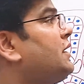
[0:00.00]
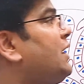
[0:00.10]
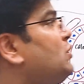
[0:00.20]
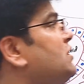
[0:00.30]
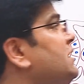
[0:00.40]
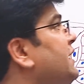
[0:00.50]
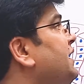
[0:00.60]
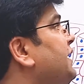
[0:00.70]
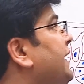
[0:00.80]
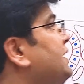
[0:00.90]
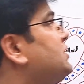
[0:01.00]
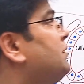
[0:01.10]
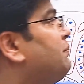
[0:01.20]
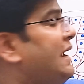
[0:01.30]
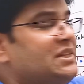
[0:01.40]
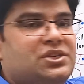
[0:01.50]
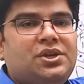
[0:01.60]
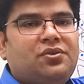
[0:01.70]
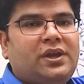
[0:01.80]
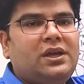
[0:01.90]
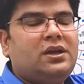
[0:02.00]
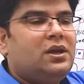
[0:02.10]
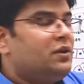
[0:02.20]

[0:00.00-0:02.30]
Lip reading: Tyrosine contains benzene ring,